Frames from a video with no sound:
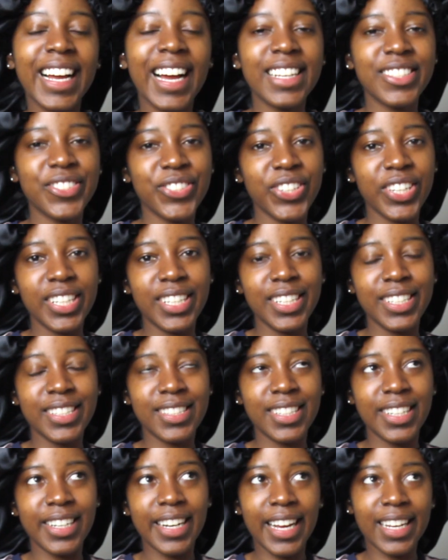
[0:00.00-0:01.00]
guys, so it is
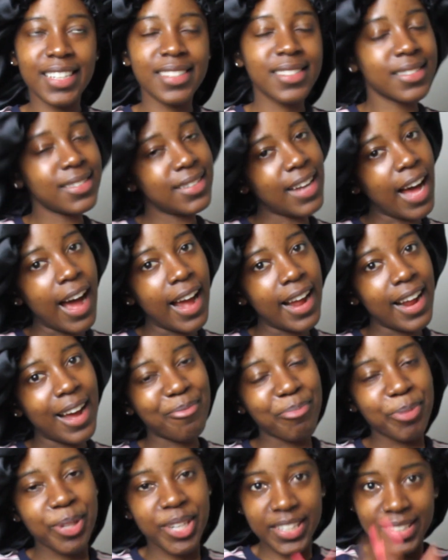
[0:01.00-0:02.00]
the next night.
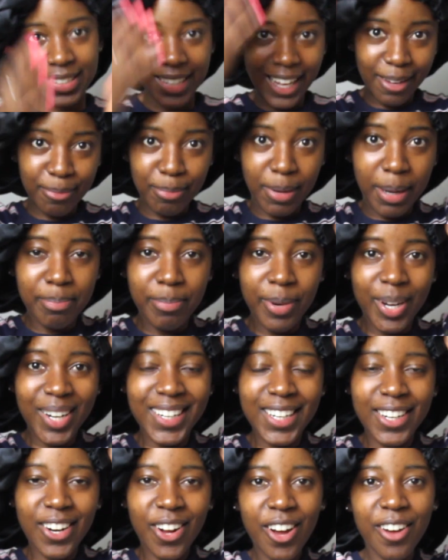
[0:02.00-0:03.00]
I'm going to take my
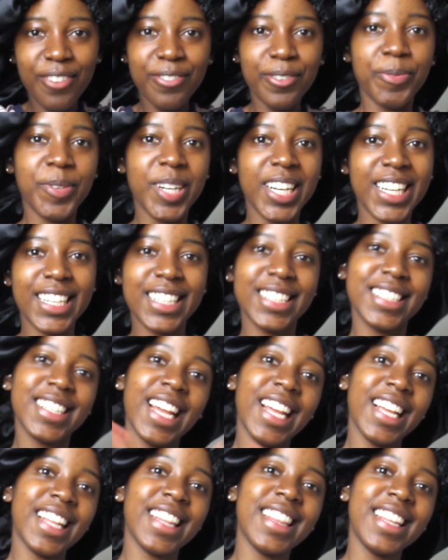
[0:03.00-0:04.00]
bonnet off, and we're going to
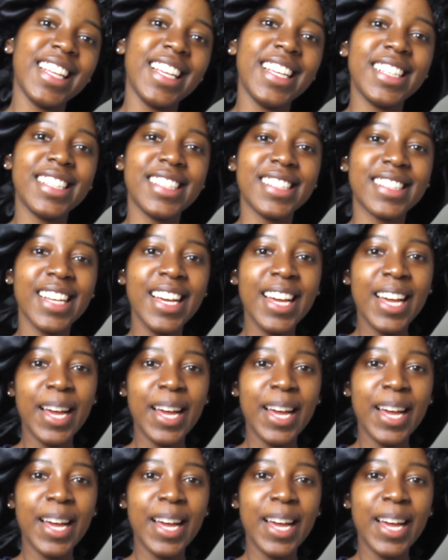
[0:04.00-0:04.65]
take these